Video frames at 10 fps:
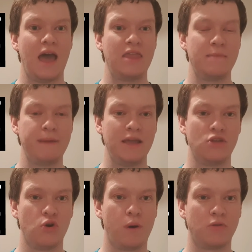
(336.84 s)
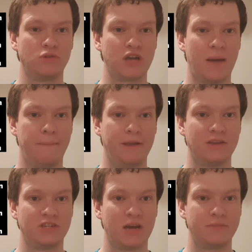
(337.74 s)
in the BDO World
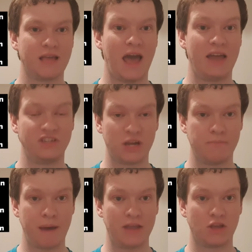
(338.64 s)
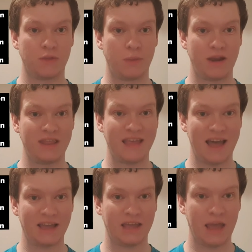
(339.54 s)
Championships, and Jim picked up the win in
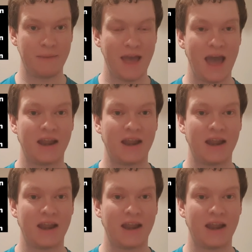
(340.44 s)
that game.